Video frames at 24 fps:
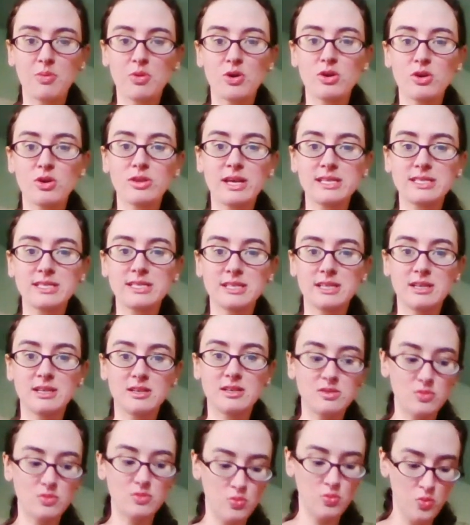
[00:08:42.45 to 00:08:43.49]

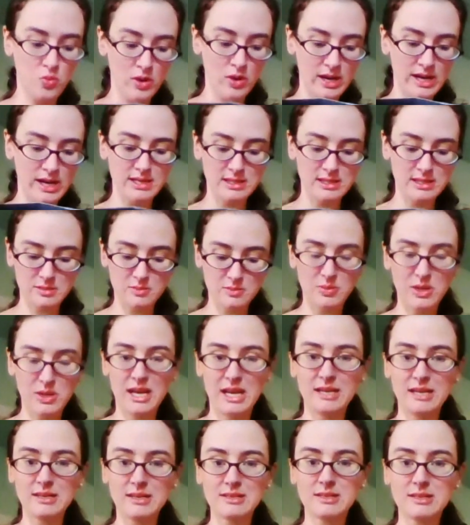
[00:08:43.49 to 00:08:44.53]
pearlescent white
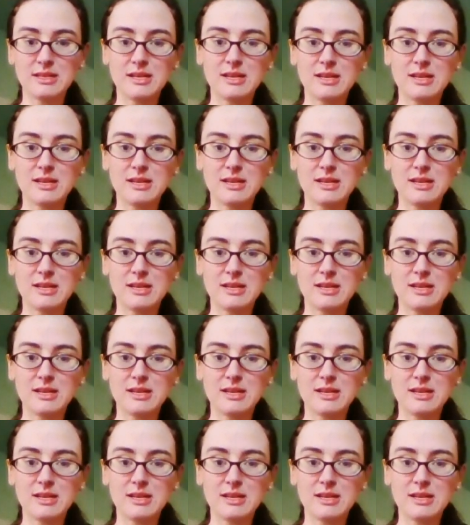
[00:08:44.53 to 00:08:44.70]
paint,